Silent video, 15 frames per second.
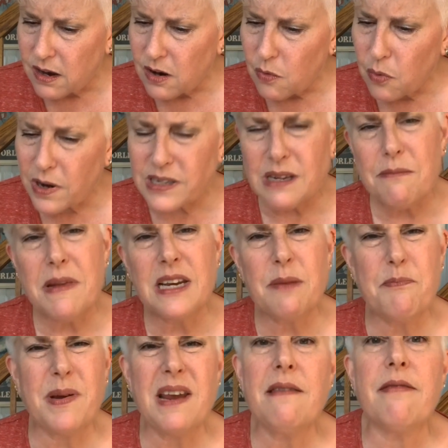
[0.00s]
What does it mean to
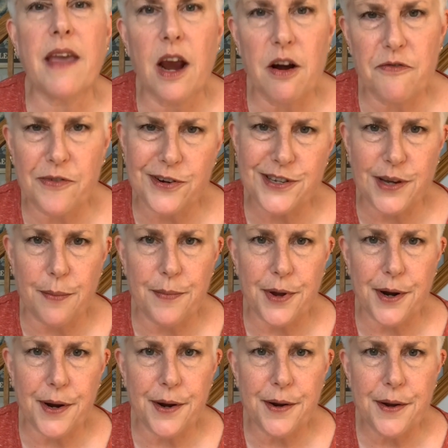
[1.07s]
be there for
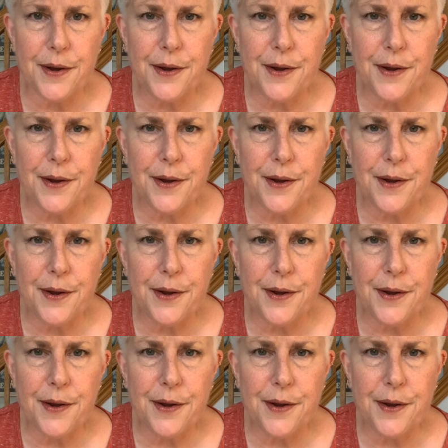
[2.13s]
somebody?